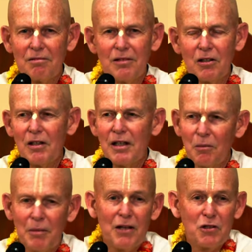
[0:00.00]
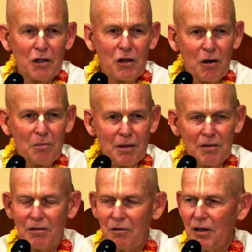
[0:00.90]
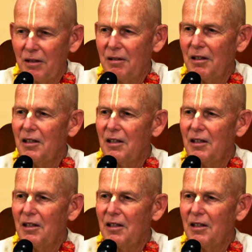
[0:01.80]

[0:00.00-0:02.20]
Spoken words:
you know, like a magic carpet, right?